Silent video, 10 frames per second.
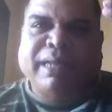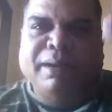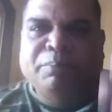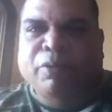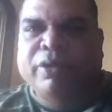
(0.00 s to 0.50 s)

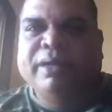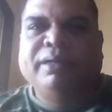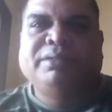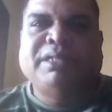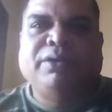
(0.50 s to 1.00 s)

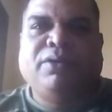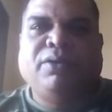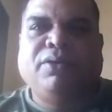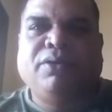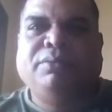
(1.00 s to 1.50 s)
10-point
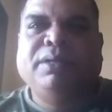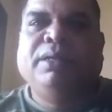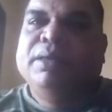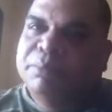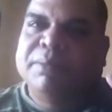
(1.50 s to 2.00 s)
syndrome,
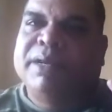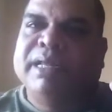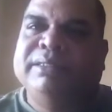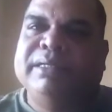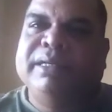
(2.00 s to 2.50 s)

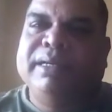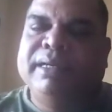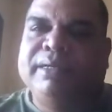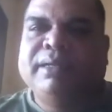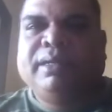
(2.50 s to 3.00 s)
memorizing
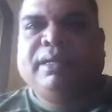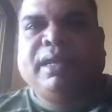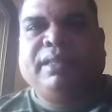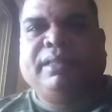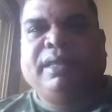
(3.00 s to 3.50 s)
it,
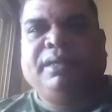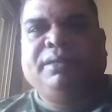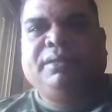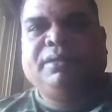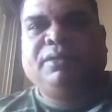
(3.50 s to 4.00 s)
and
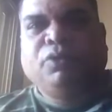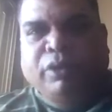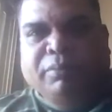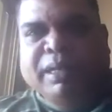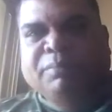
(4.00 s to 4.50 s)
then
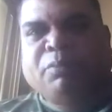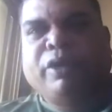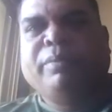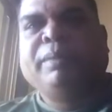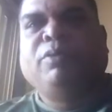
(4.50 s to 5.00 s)
going by
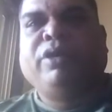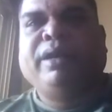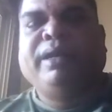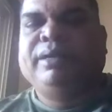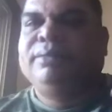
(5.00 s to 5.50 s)

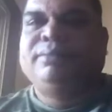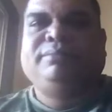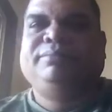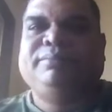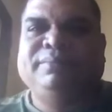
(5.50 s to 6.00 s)
point. And
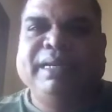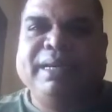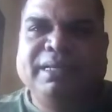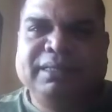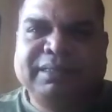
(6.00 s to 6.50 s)

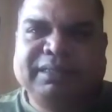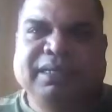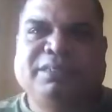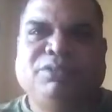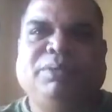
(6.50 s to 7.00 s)
it is
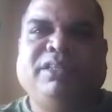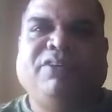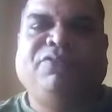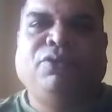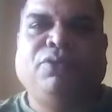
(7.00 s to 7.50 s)
just with the
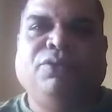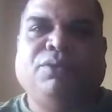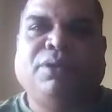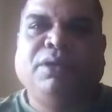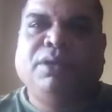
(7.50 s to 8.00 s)
flow.
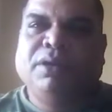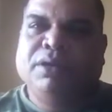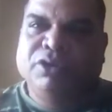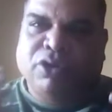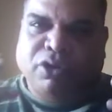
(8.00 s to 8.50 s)

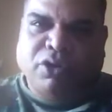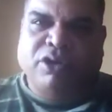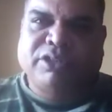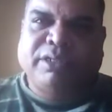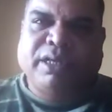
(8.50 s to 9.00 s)
You're a
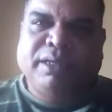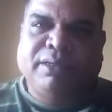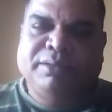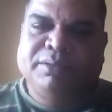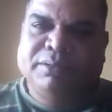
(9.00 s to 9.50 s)
rock star.
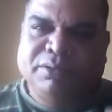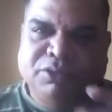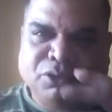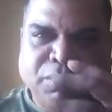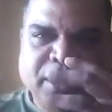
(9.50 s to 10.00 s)

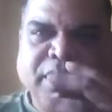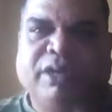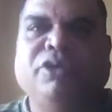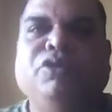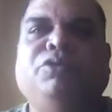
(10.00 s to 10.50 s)
You will
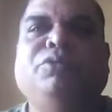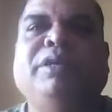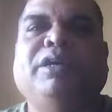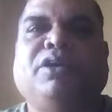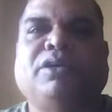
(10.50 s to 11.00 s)
continue to
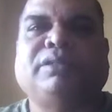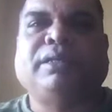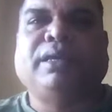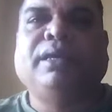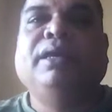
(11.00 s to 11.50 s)
be a rock
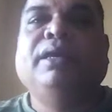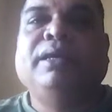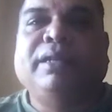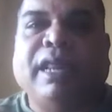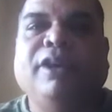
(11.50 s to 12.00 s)
star.
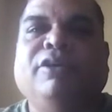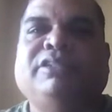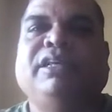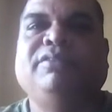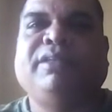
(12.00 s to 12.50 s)
Tell
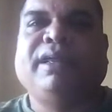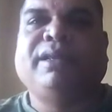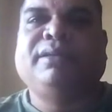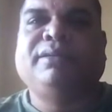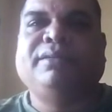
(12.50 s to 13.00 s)
yourself that.
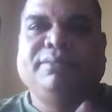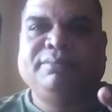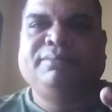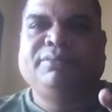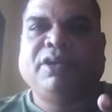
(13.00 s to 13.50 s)

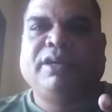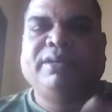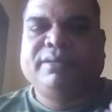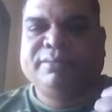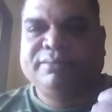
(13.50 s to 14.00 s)
Got it?
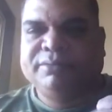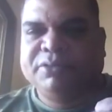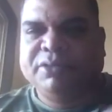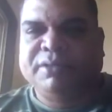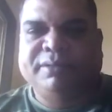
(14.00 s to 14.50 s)

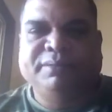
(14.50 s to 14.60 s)
Good.